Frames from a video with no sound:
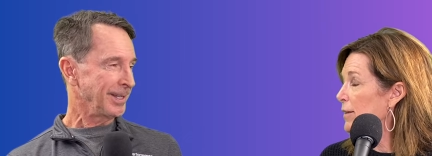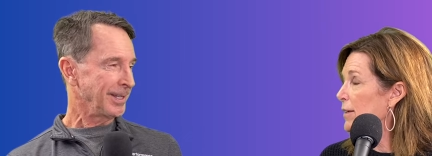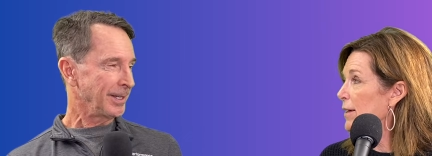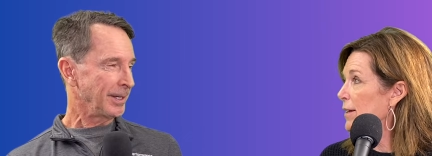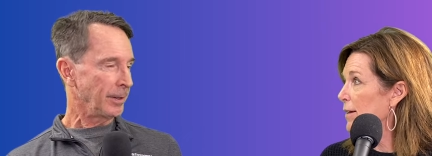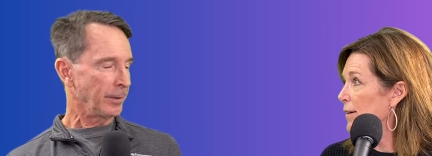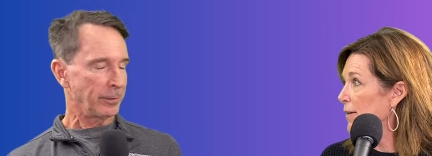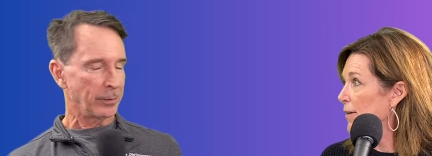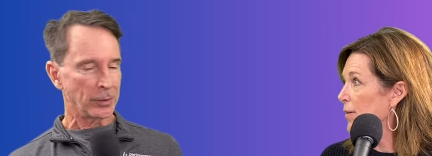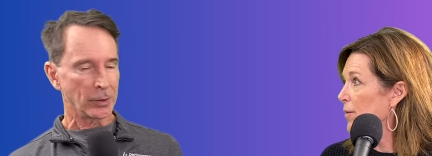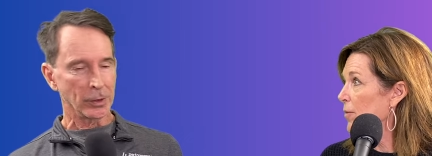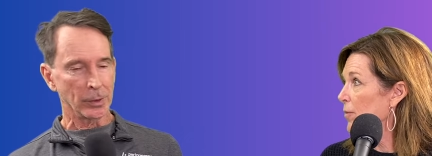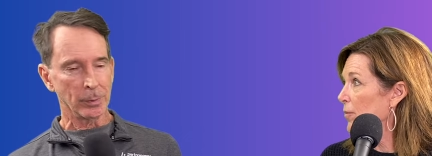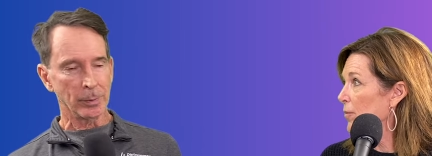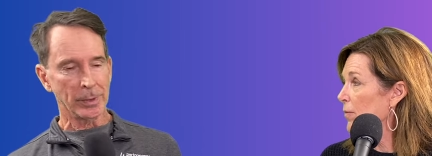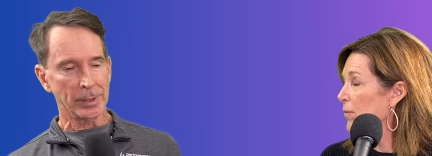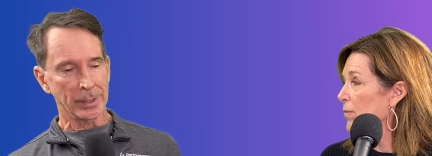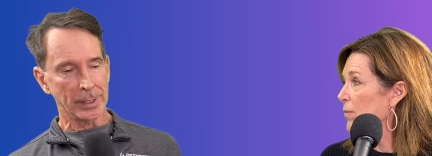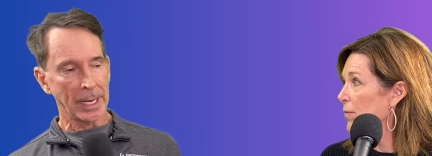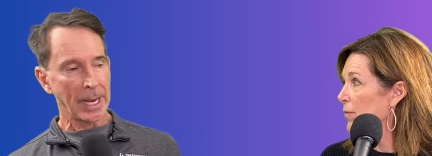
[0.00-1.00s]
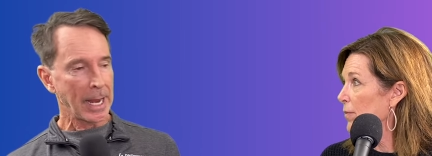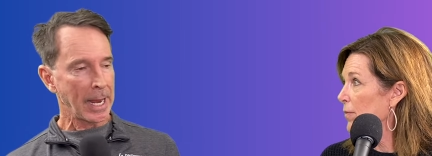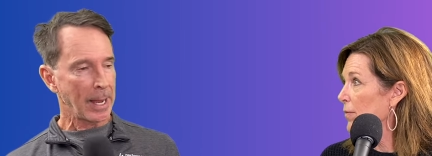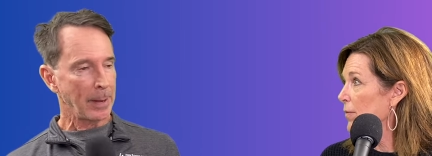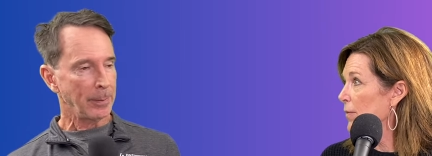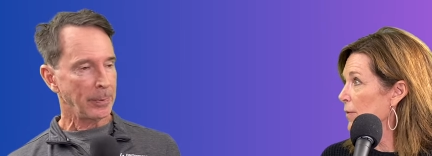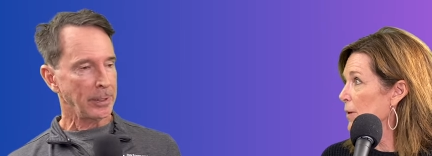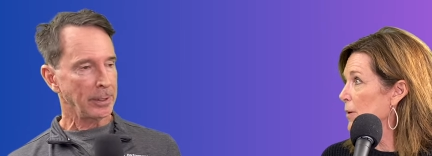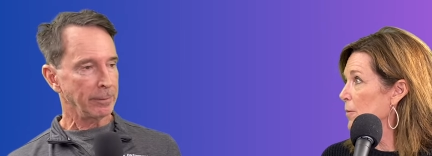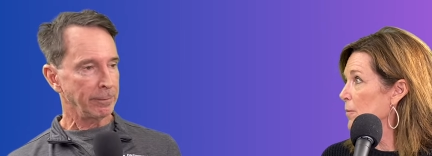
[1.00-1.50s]
Speaker 1: if you're going to be
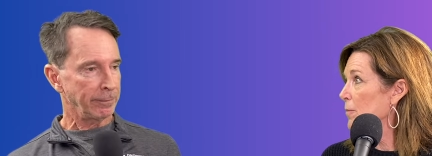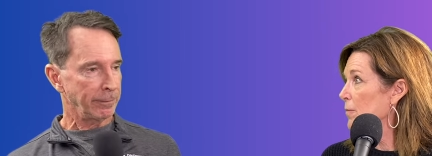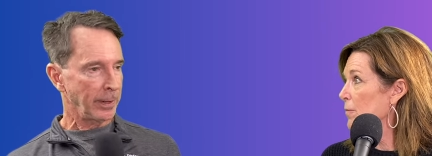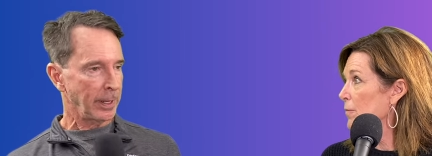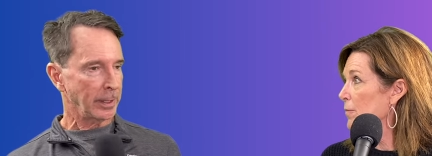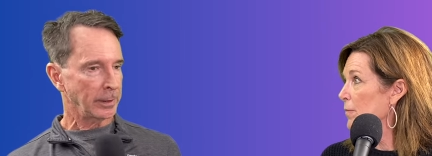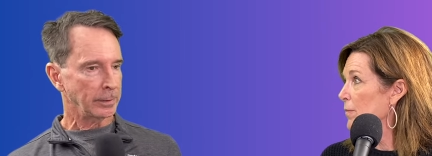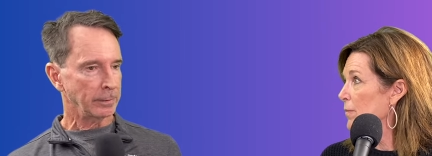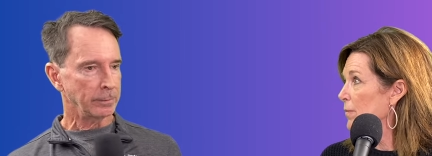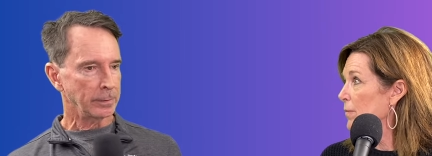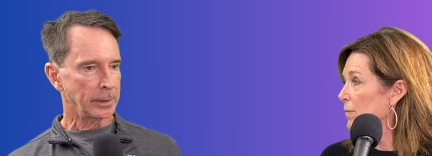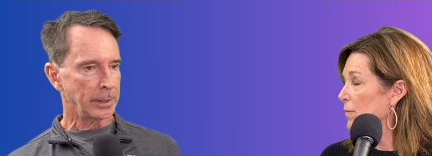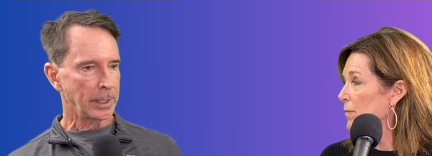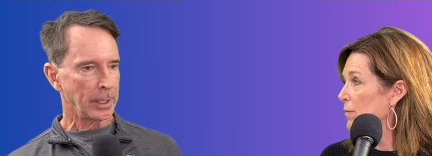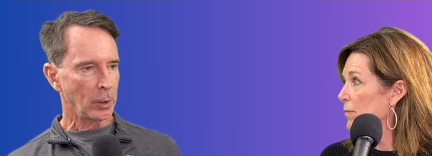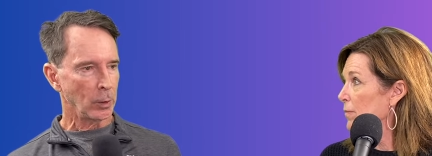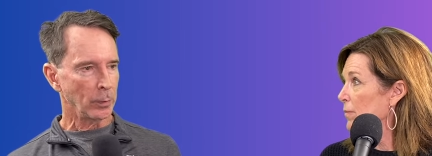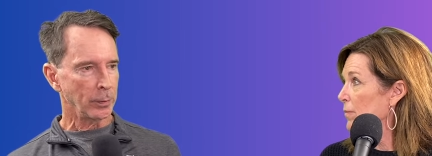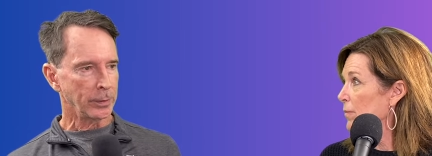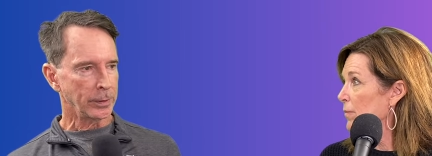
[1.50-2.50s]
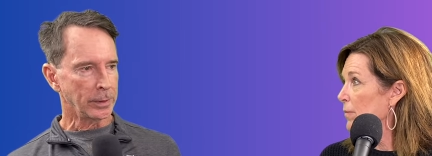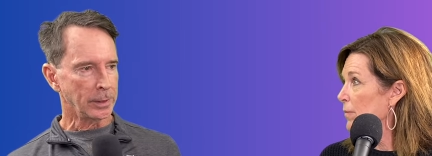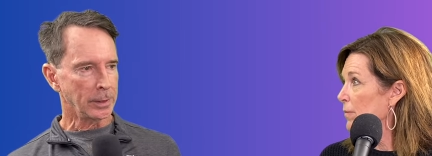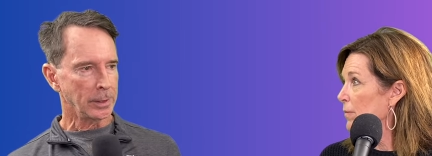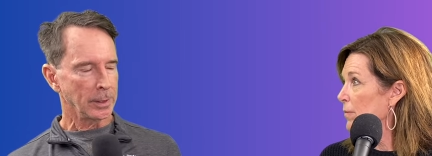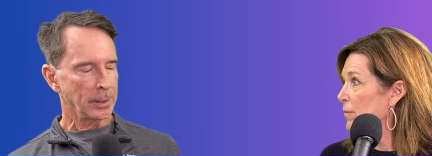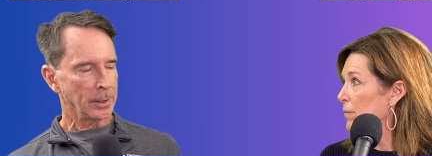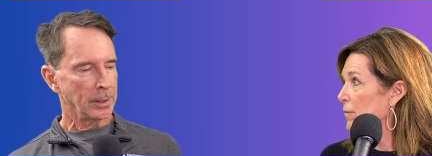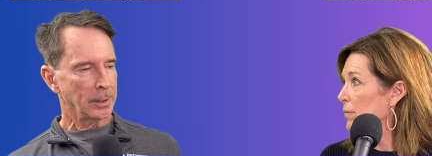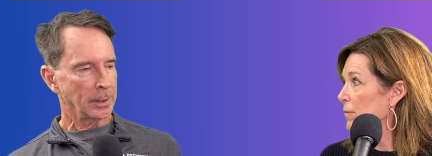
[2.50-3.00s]
happy, effective, and healthy.
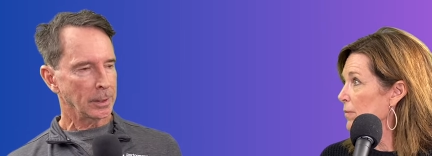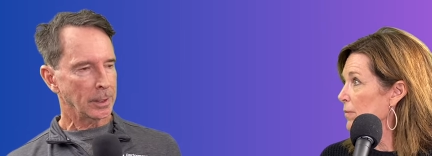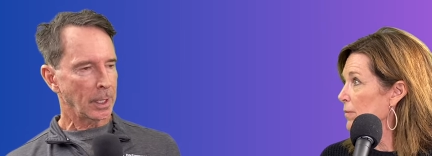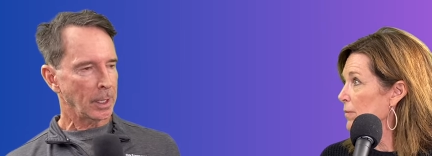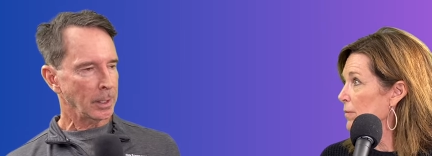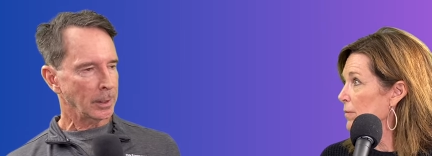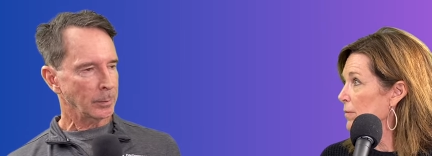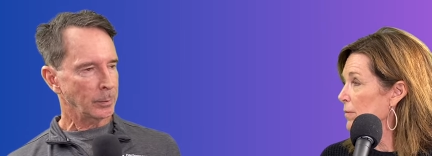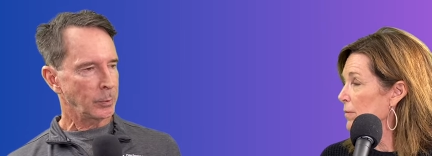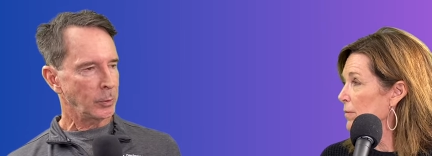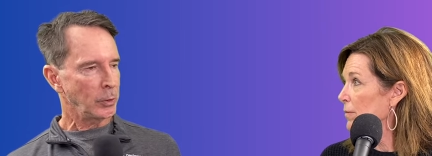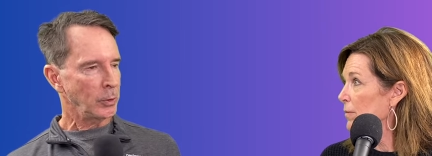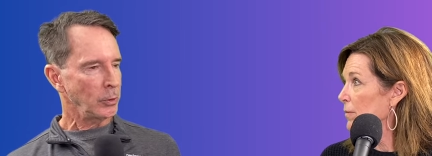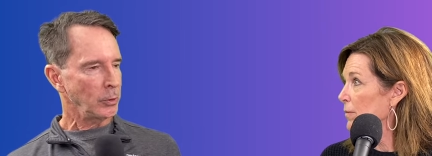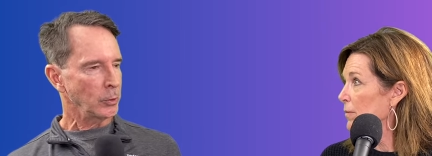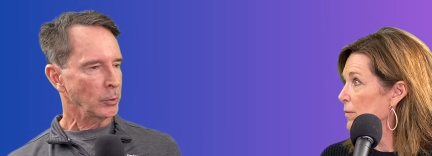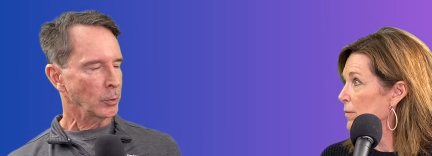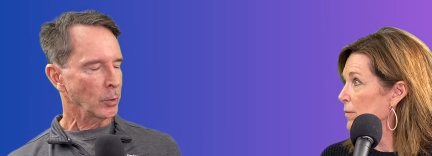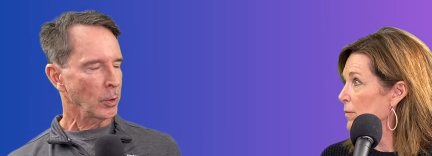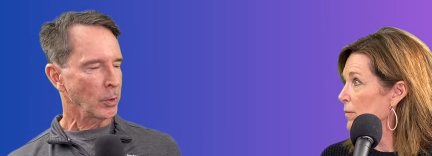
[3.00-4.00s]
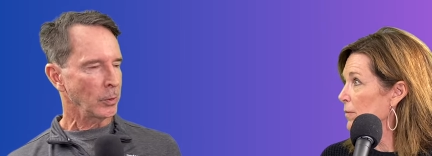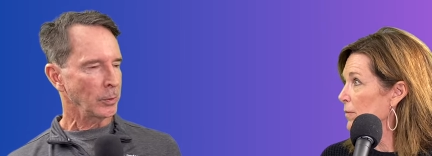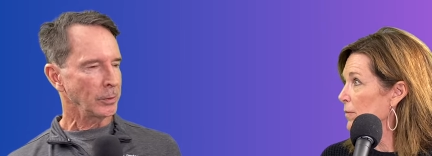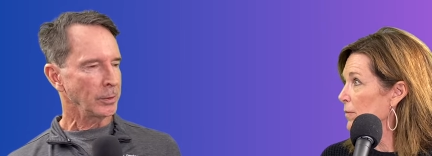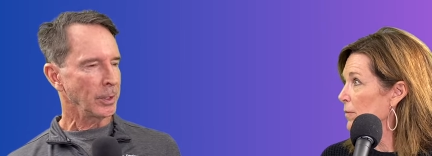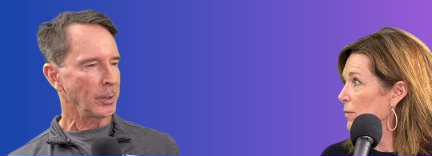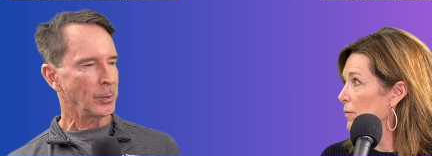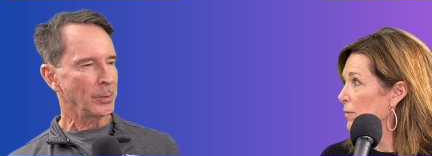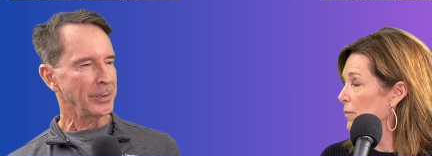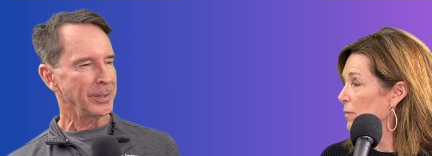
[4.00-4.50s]
Kind of like putting your own, you
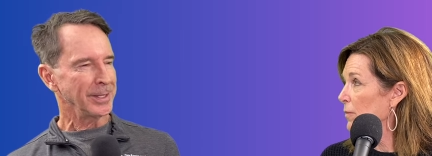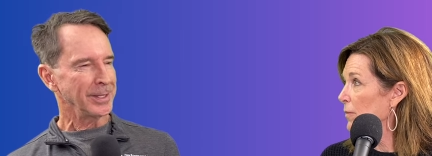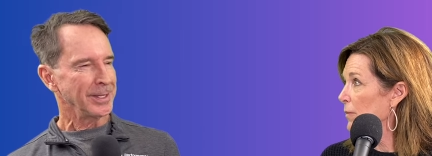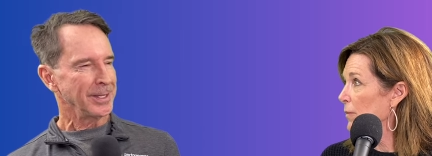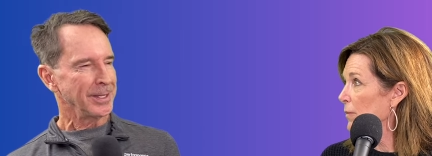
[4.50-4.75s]
know, in the